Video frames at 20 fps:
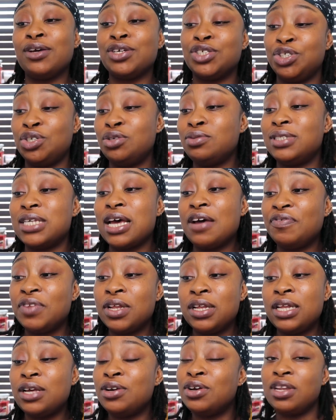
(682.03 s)
Because you
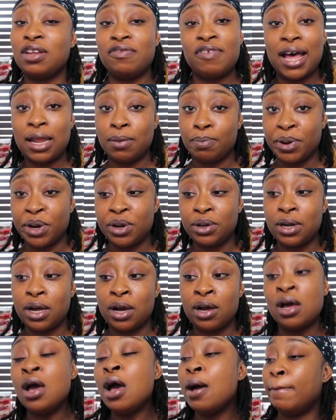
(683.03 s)
definitely could have had Bolo.